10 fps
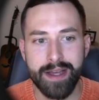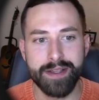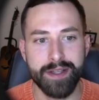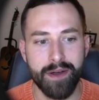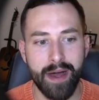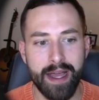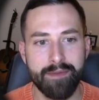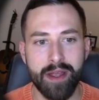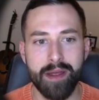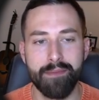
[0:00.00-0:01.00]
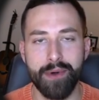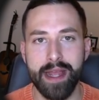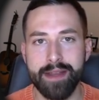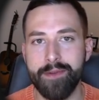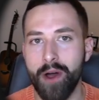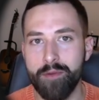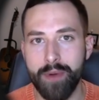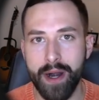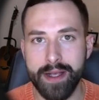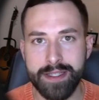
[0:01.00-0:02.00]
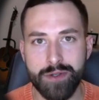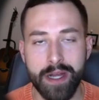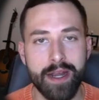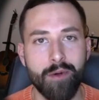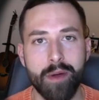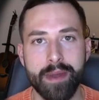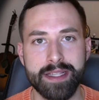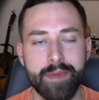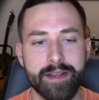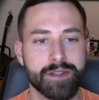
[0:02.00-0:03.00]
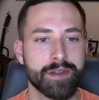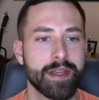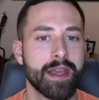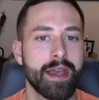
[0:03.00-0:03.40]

So I have a brand of golf products, training equipment especially,